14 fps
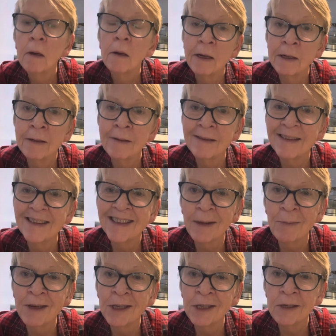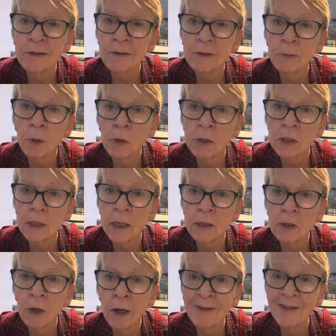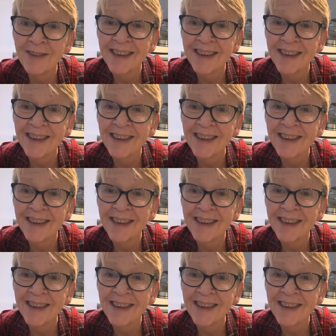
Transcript: and set my smoke detector off.